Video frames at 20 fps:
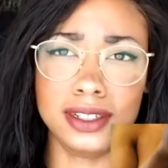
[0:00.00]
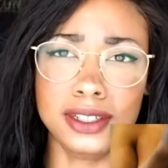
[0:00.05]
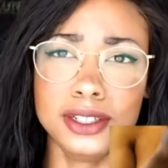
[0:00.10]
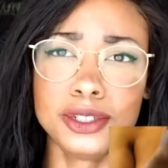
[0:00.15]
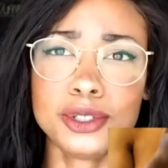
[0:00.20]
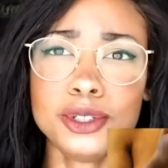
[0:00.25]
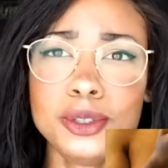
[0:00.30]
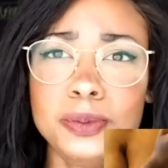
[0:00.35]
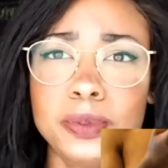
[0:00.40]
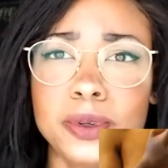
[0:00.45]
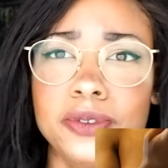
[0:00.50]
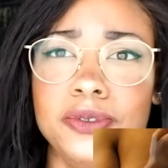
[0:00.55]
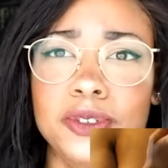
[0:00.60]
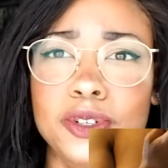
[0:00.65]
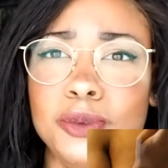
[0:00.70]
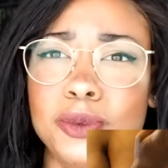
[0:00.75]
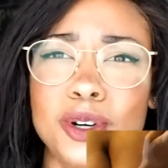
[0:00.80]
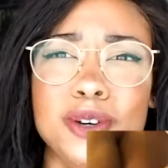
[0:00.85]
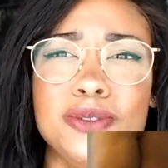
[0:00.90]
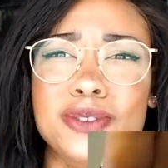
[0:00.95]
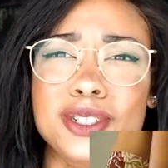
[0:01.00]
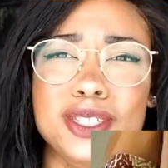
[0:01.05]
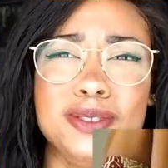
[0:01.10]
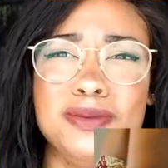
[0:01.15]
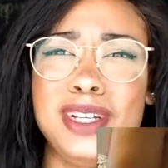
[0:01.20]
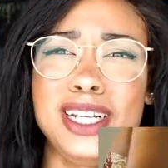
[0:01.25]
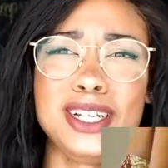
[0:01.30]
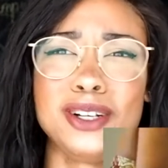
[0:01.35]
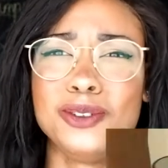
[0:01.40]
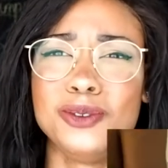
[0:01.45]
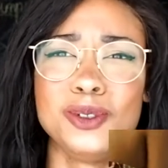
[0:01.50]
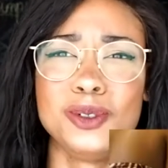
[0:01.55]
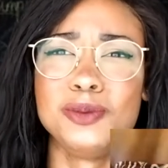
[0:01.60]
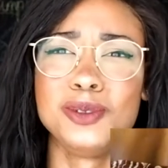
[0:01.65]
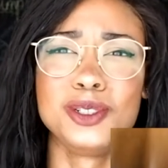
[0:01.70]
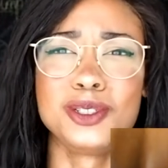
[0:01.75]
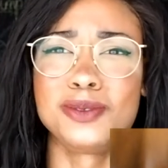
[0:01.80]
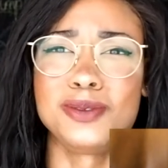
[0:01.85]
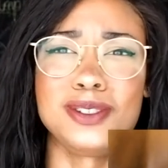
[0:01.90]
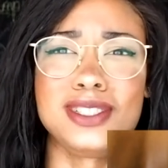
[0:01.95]
good perfume over smelling a
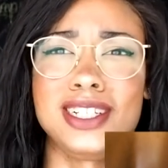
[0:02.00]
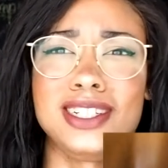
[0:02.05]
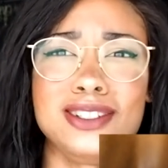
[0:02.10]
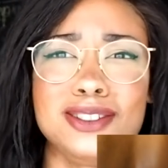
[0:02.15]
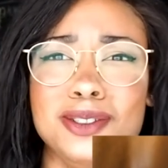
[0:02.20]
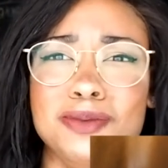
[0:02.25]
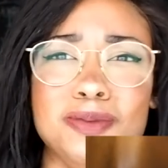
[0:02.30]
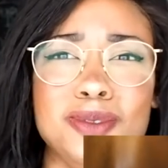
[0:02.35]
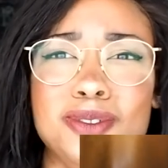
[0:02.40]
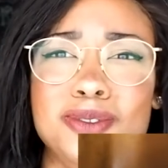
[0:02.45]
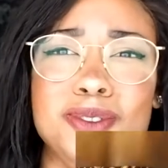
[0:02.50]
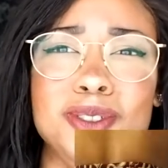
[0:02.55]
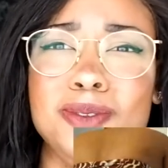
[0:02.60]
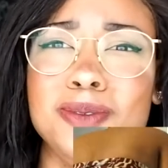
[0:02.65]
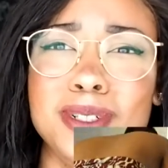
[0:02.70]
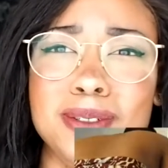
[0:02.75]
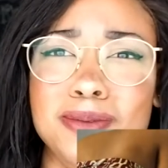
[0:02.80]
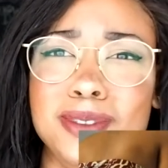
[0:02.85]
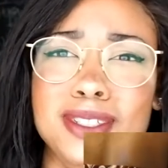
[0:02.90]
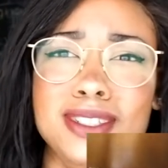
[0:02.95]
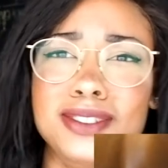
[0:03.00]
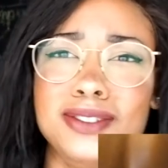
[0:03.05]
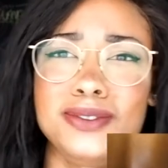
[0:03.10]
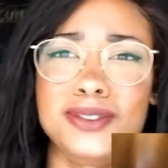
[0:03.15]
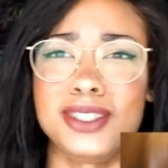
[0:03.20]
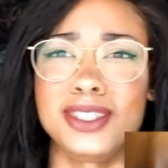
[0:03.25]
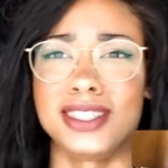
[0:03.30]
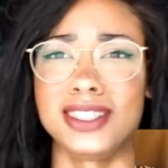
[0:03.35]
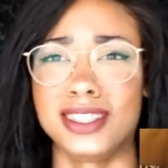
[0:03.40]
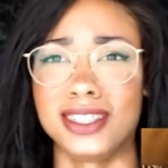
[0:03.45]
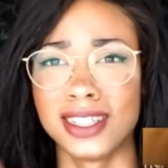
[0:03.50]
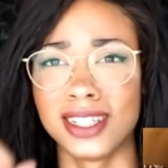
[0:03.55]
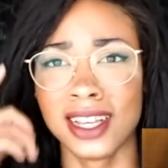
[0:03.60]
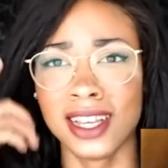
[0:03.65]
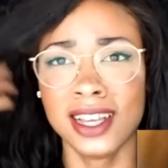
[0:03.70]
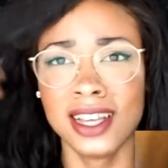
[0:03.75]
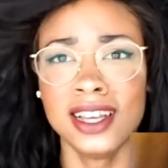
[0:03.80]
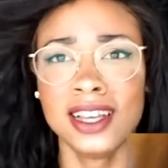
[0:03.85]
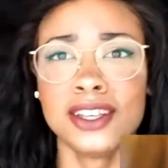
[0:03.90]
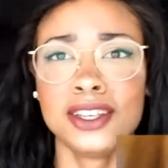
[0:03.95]
woman as well. like good perfume. I'm not the fucking,
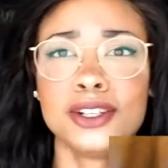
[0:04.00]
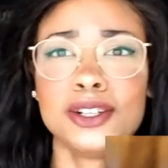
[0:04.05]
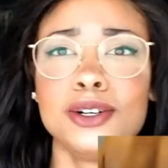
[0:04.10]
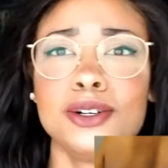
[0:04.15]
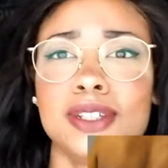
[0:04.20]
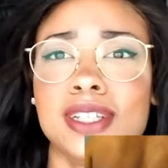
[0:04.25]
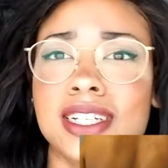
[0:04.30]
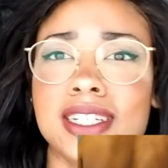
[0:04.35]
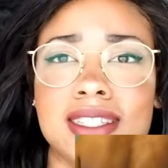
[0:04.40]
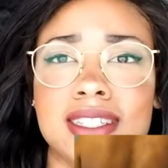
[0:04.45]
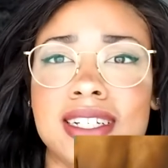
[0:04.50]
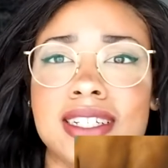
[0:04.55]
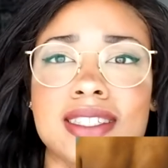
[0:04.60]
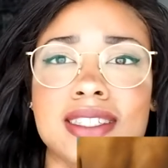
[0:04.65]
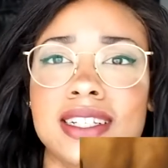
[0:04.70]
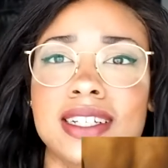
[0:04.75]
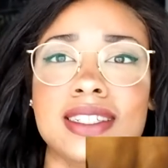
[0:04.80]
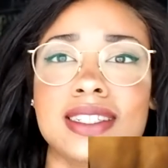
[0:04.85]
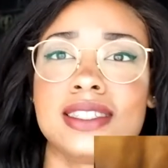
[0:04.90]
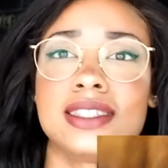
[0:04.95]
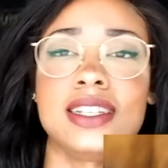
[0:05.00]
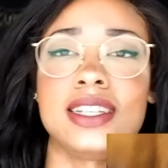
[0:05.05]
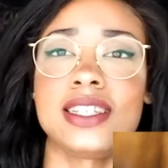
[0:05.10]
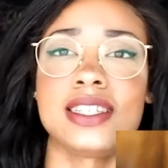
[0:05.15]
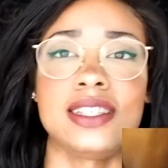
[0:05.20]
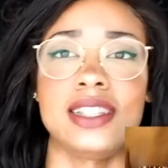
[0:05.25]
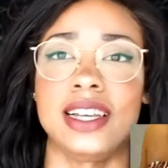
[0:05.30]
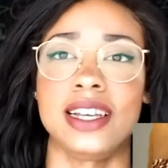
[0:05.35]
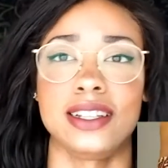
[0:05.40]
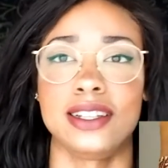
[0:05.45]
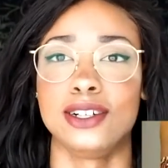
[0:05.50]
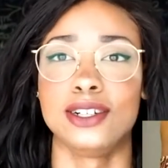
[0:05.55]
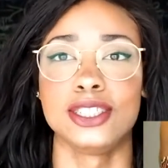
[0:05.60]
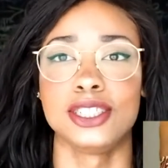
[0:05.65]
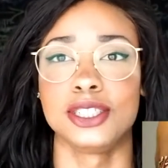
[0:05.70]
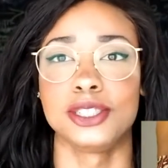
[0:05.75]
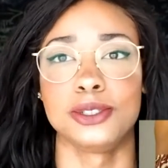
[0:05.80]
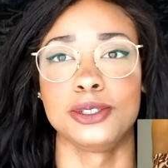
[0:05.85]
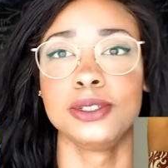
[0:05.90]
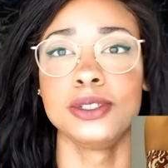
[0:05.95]
you know that that's that's that's like
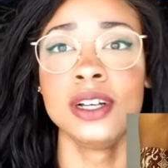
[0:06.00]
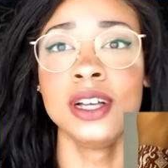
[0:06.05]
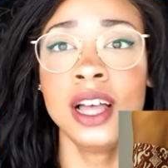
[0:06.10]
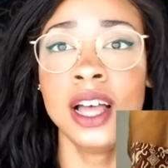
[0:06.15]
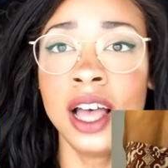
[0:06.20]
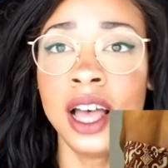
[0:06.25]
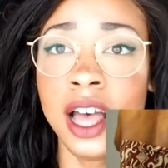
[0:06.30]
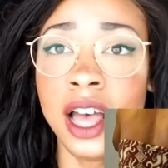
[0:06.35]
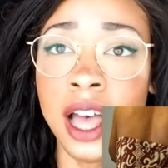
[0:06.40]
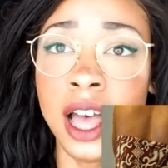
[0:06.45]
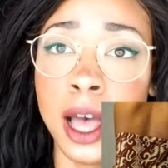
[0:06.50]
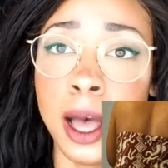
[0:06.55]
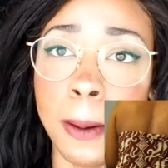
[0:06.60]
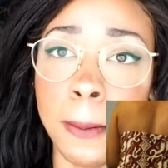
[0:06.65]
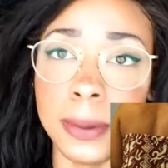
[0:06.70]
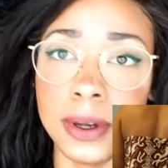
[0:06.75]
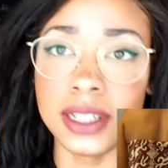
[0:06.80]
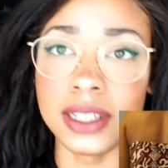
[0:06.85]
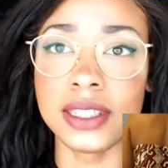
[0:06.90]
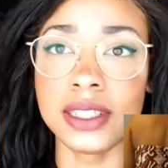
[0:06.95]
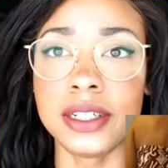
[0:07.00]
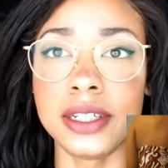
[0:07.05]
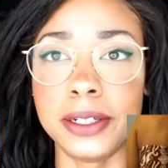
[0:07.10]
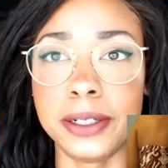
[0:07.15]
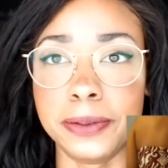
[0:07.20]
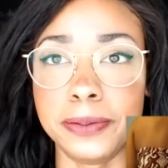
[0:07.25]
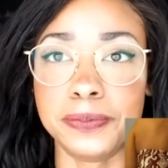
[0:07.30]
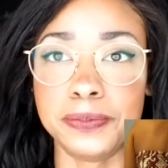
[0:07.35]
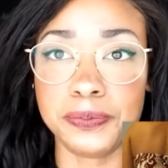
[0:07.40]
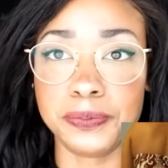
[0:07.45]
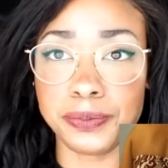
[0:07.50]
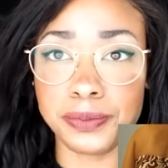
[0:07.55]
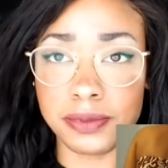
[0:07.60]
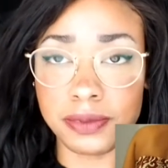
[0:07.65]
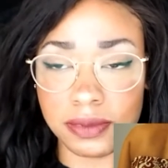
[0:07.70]
logical, but um.